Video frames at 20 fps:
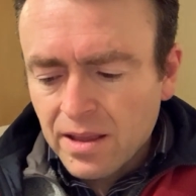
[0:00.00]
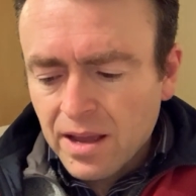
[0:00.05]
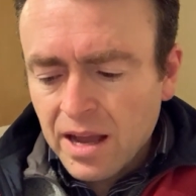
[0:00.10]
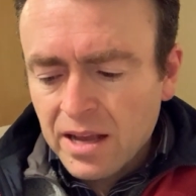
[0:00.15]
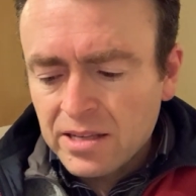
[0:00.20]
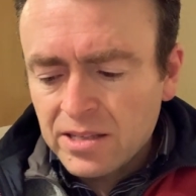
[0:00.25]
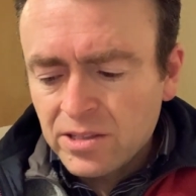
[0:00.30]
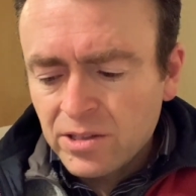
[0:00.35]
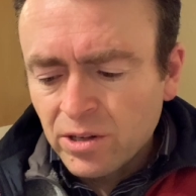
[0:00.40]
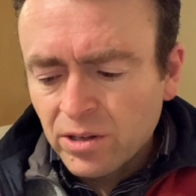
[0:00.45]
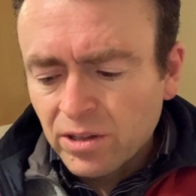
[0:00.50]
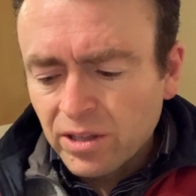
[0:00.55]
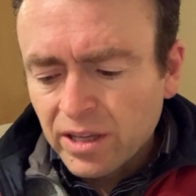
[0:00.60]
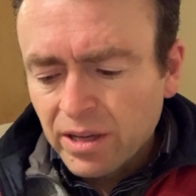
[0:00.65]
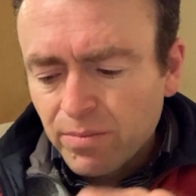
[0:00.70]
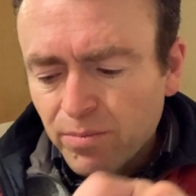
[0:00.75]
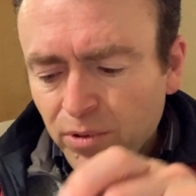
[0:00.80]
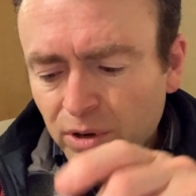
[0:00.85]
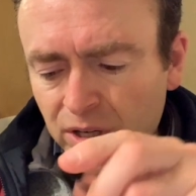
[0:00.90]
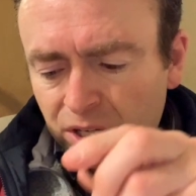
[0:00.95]
I certainly
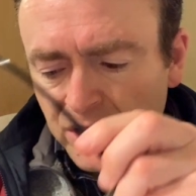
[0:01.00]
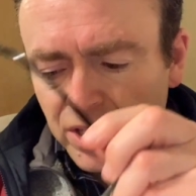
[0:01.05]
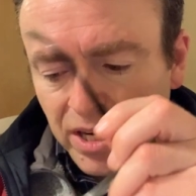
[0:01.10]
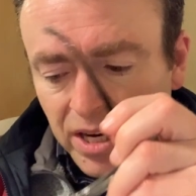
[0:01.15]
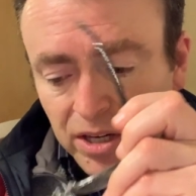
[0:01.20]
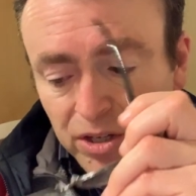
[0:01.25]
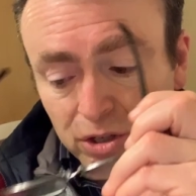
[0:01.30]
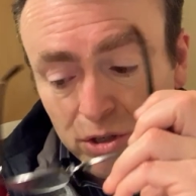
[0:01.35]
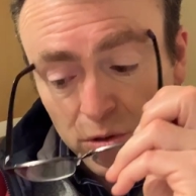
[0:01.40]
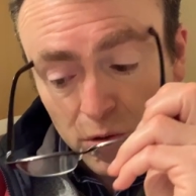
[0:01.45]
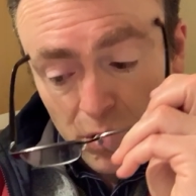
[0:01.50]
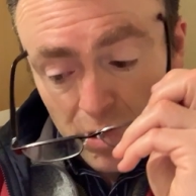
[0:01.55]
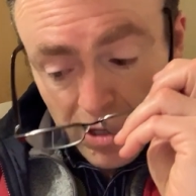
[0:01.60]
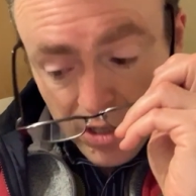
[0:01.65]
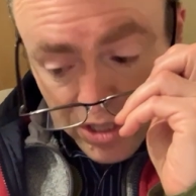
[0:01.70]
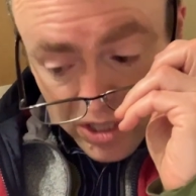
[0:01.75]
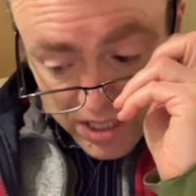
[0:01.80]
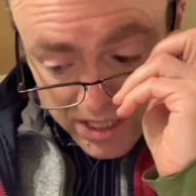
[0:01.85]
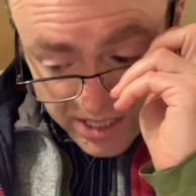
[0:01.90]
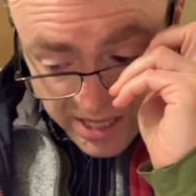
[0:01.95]
appreciate
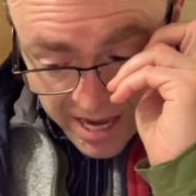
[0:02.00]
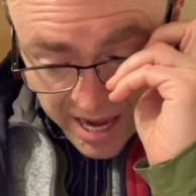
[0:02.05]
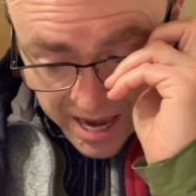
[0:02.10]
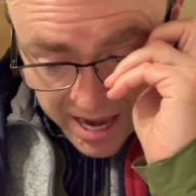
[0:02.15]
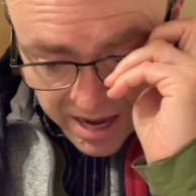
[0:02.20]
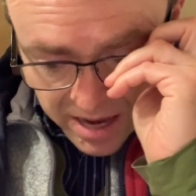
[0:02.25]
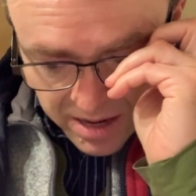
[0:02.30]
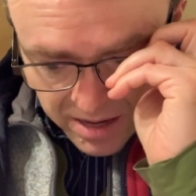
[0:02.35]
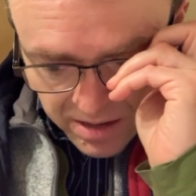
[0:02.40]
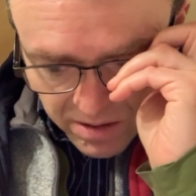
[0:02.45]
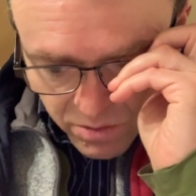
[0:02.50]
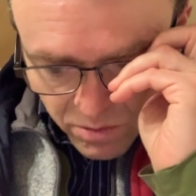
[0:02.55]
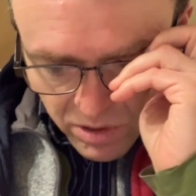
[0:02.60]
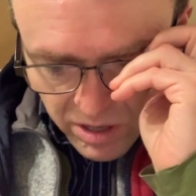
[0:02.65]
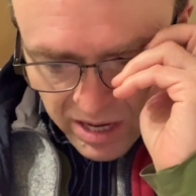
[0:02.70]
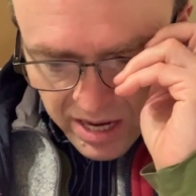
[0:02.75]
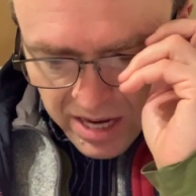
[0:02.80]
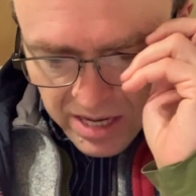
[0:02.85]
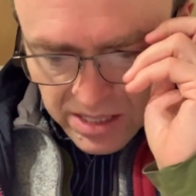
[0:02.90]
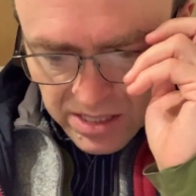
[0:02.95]
George Sand and what
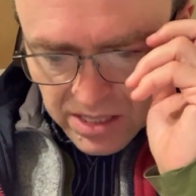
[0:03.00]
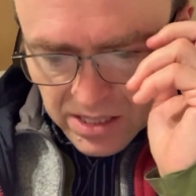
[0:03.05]
he has